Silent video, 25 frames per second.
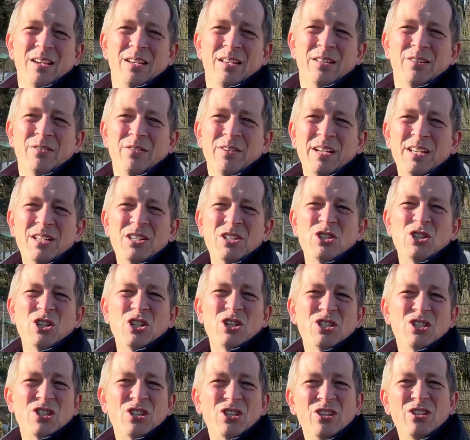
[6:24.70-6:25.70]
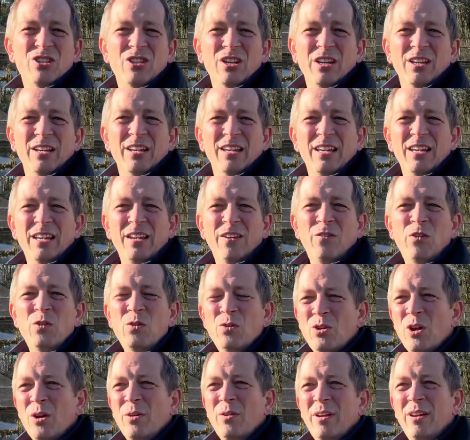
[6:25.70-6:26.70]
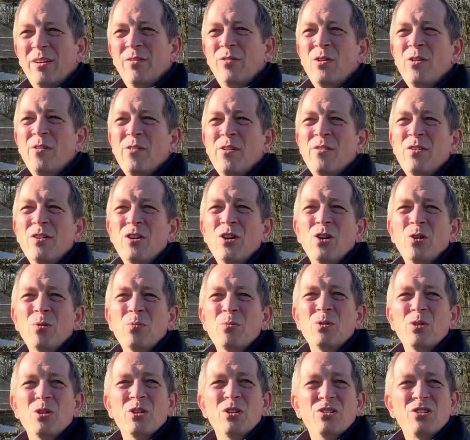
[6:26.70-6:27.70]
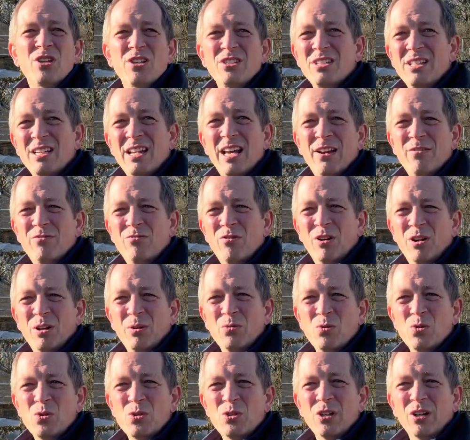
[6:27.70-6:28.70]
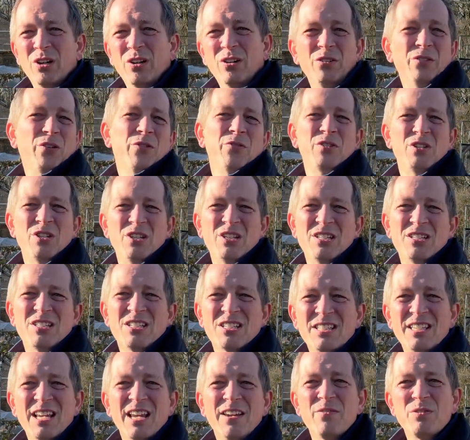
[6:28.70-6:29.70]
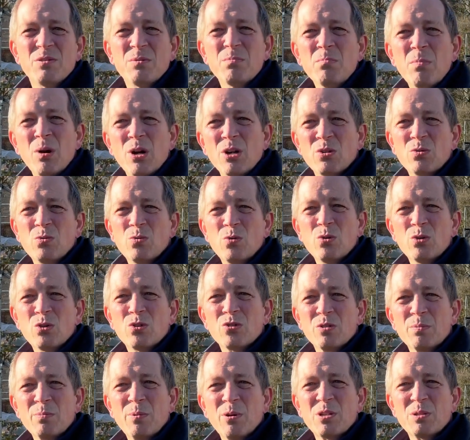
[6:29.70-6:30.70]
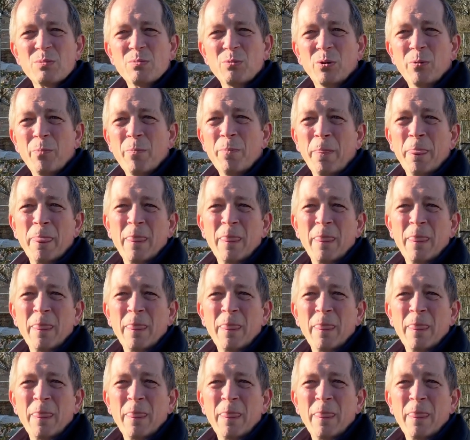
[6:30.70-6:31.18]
The advantage is that if you have an allotment that doesn't have running water, obviously you need to save as much water as possible.